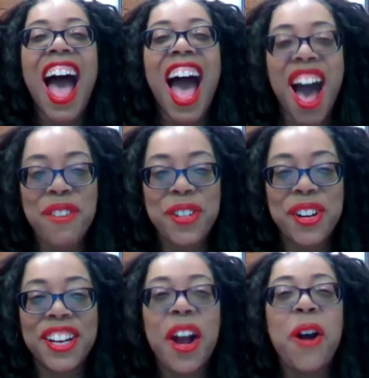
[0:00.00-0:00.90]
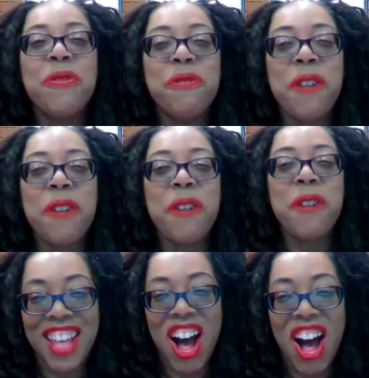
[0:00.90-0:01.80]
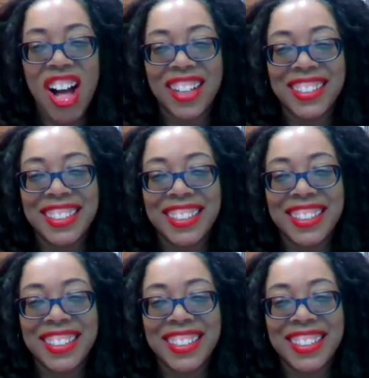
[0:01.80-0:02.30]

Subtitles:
Howard Rosenthal.